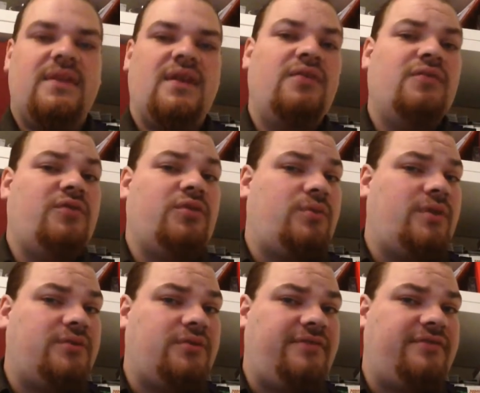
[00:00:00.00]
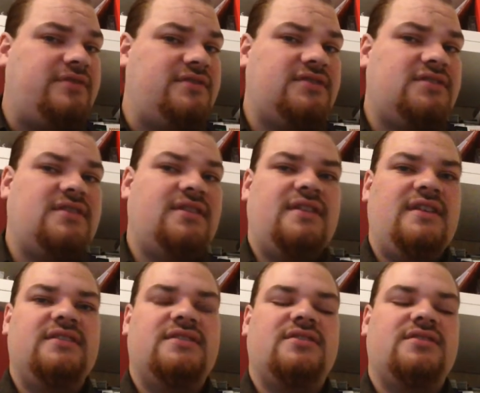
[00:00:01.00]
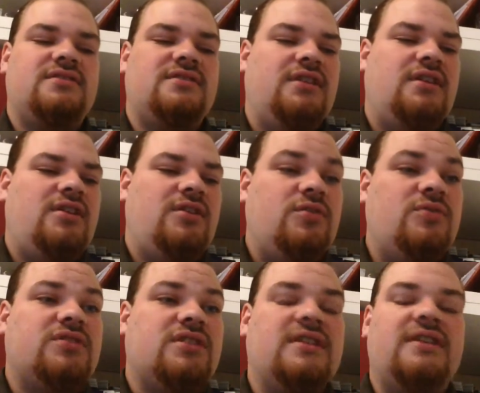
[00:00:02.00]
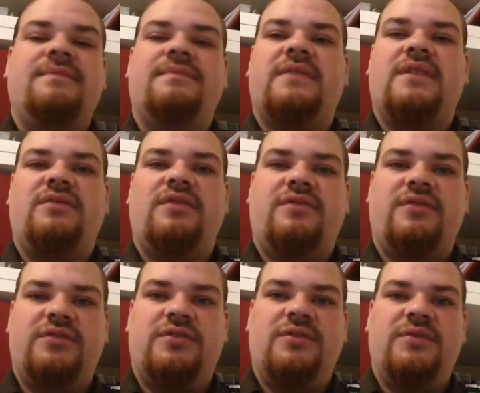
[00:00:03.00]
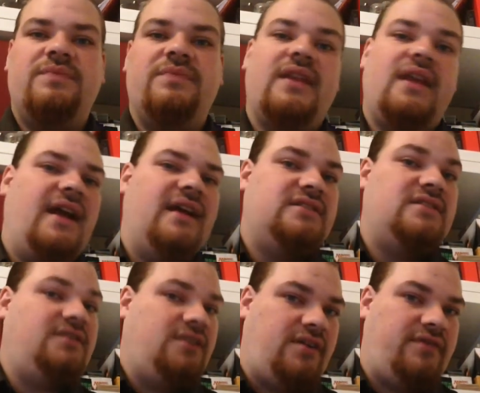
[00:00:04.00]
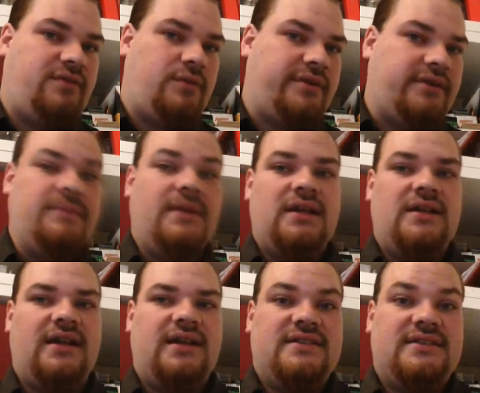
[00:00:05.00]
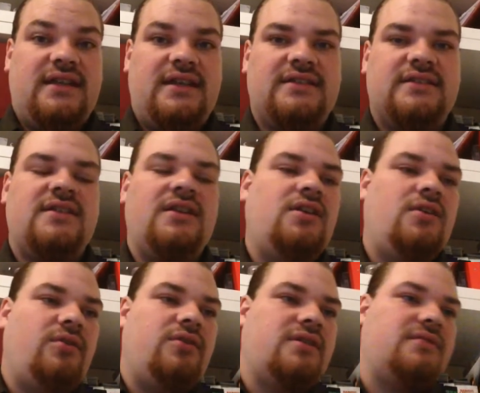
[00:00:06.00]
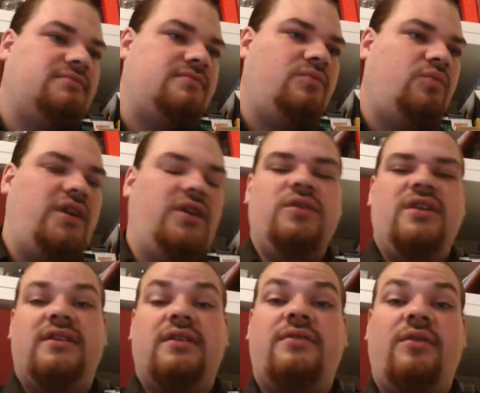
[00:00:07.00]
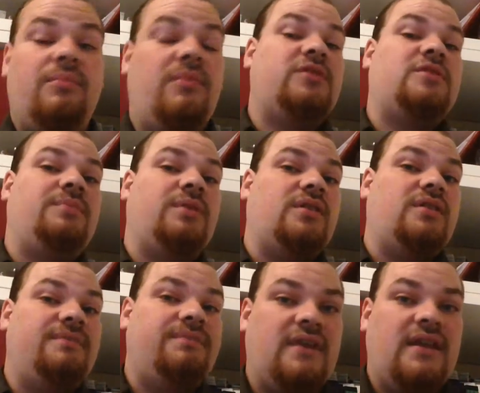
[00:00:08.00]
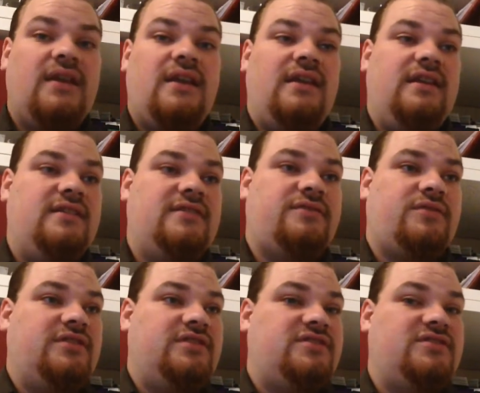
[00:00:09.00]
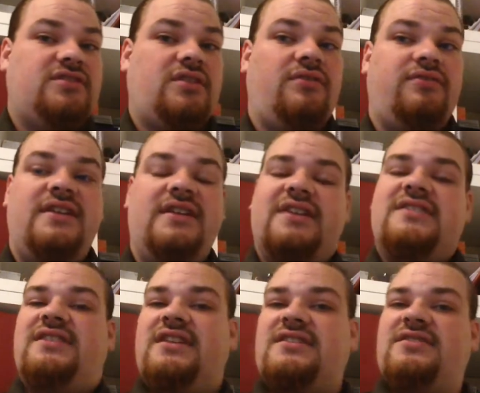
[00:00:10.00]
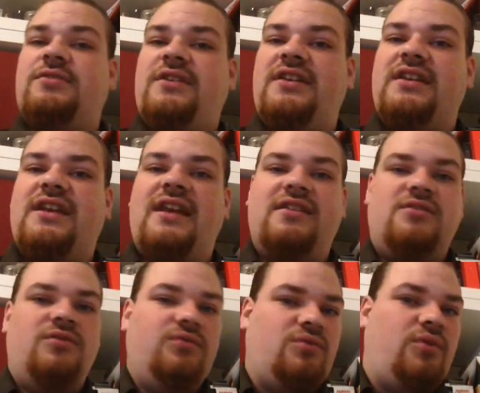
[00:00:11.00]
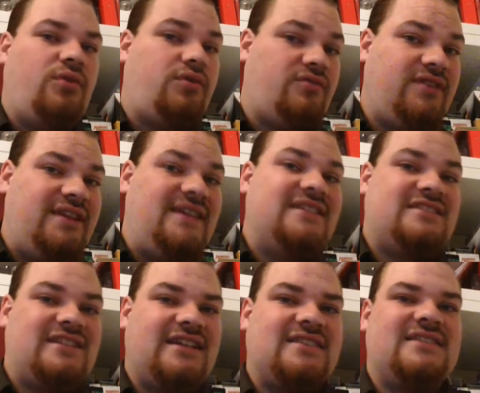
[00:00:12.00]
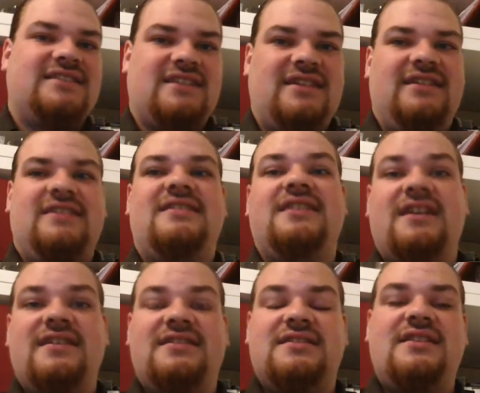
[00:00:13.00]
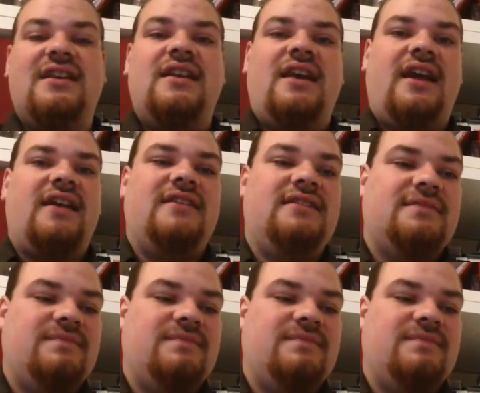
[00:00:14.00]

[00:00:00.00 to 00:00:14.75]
For quick reference, these are usually referred to as die 4 and die 6, or when you need to throw multiple, it is for instance 3 die 6 to indicate you roll 3 6-sided dice and